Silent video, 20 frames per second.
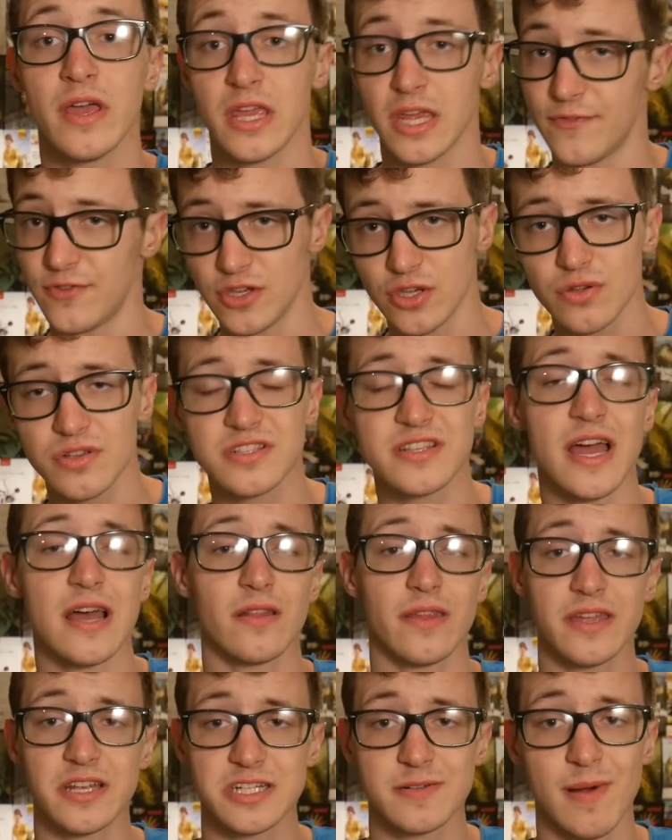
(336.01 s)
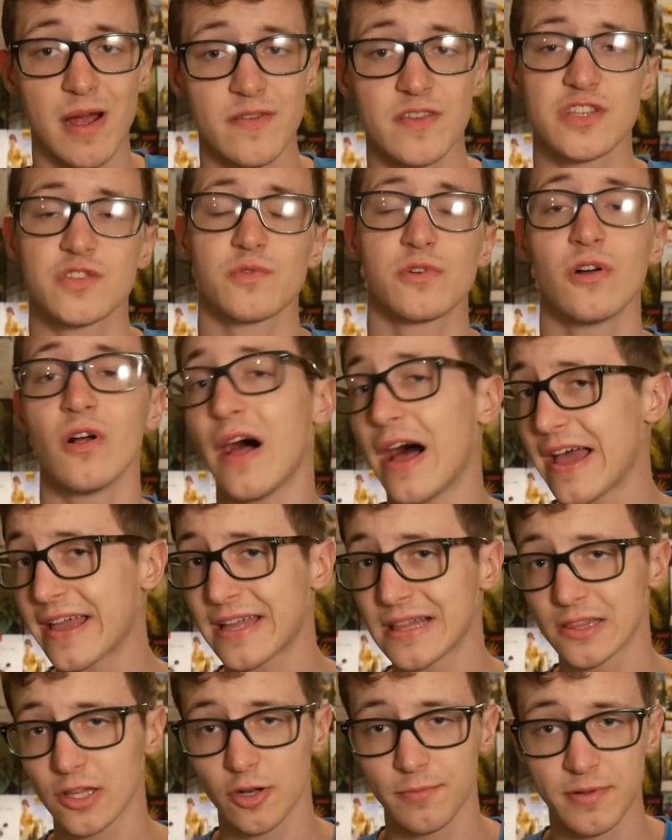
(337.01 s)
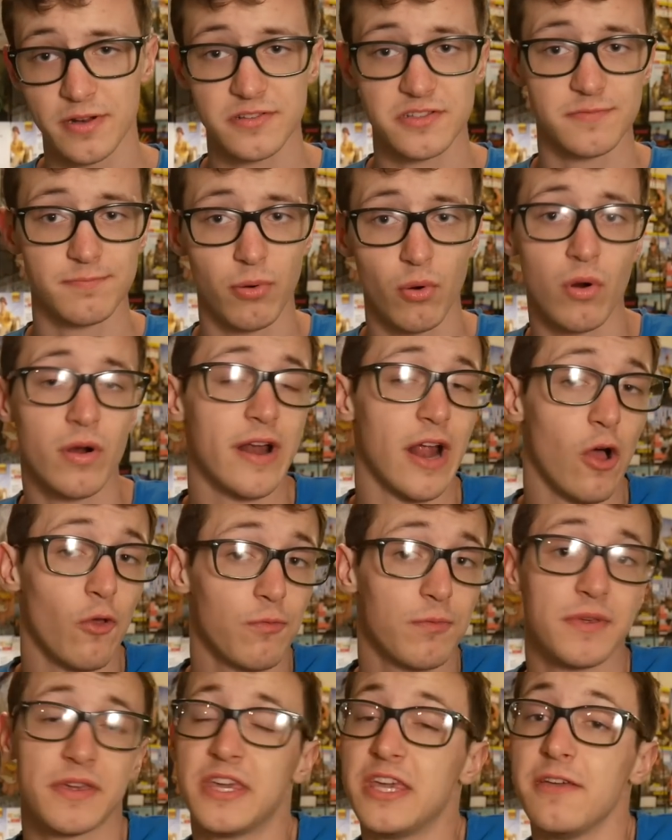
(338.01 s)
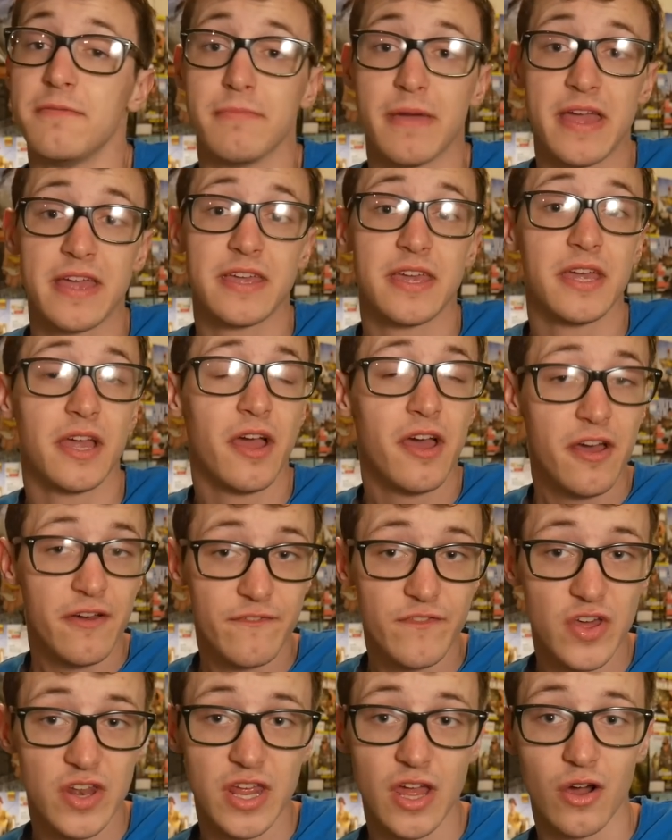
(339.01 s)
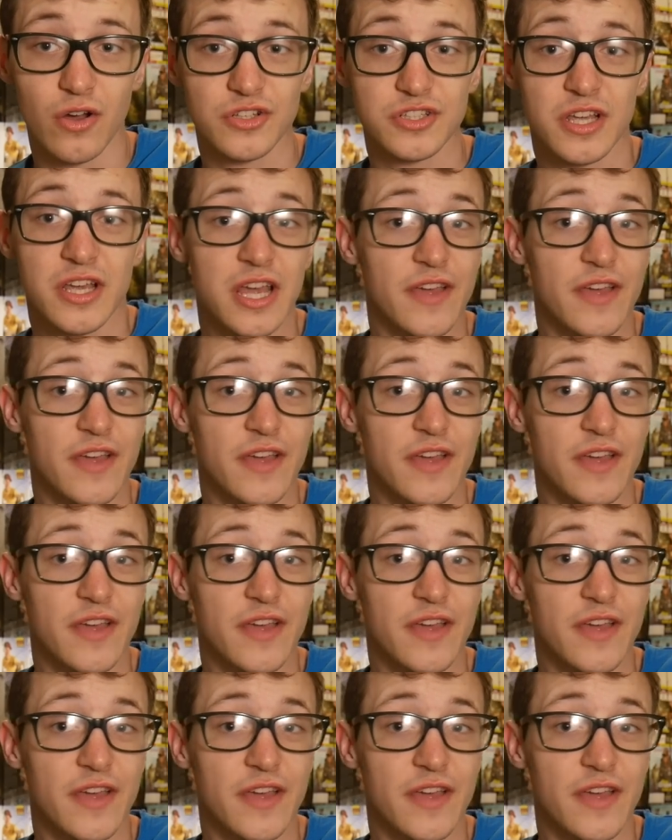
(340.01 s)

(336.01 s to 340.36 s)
If you use that link to buy this reel, I get a little bit of support. It helps me keep making videos.